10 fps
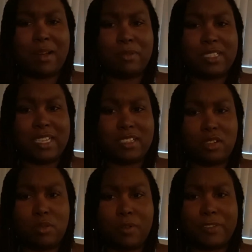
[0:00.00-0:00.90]
I was in
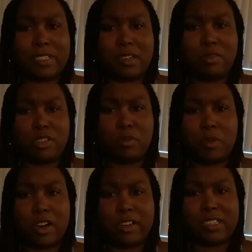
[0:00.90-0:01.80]
school for social
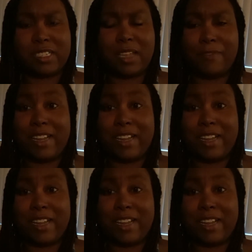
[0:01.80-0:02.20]
work and stuff,